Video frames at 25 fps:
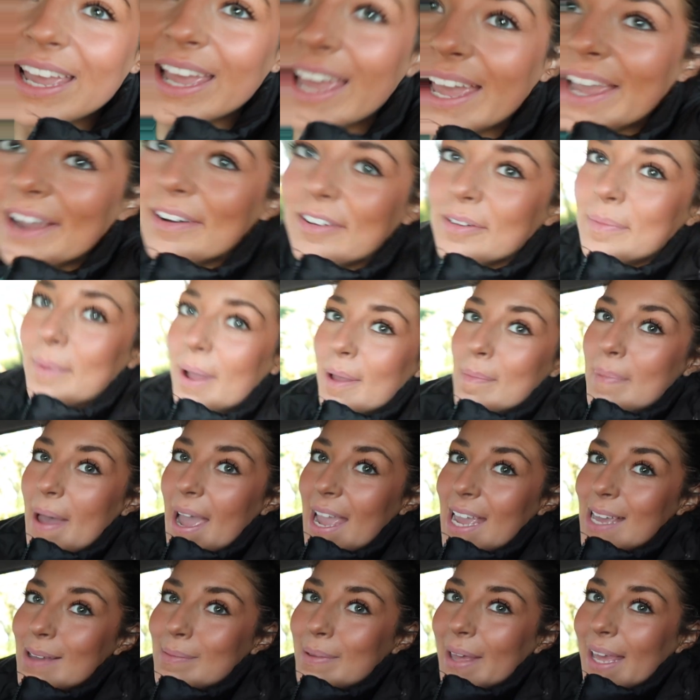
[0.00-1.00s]
Here are my
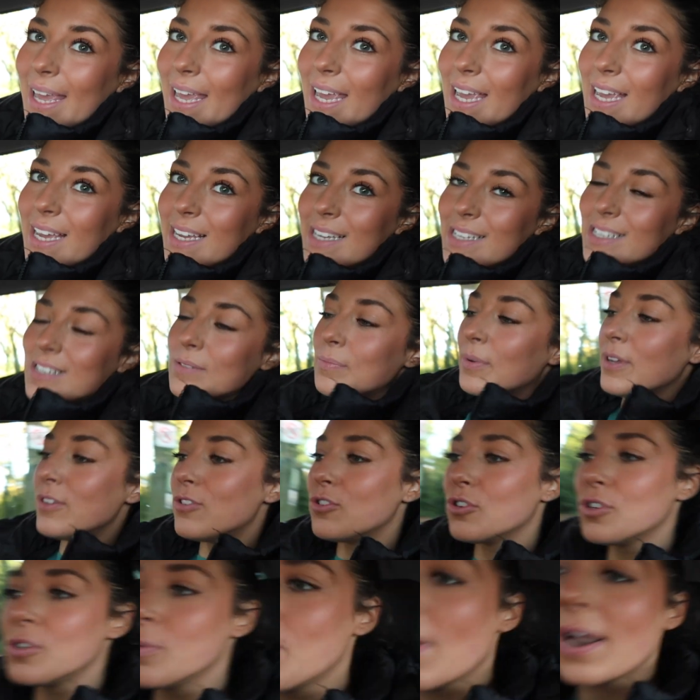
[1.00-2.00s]
babies. We
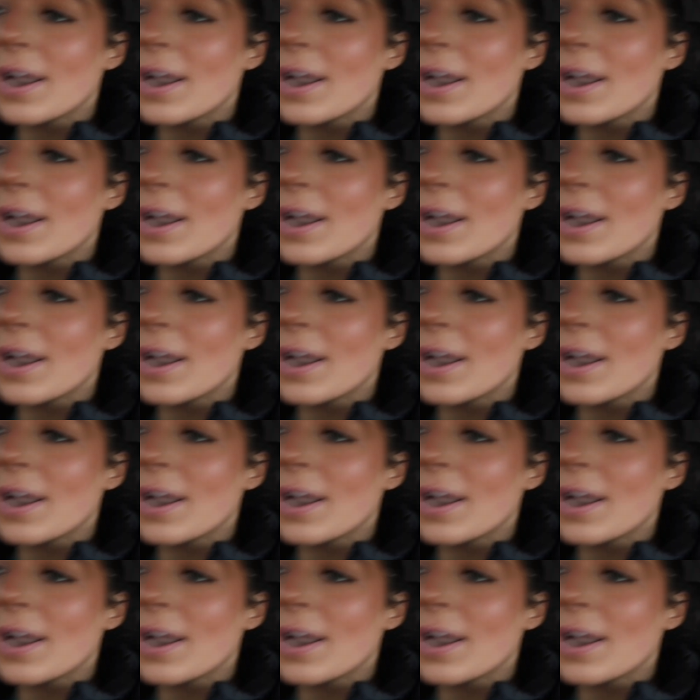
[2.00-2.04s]
just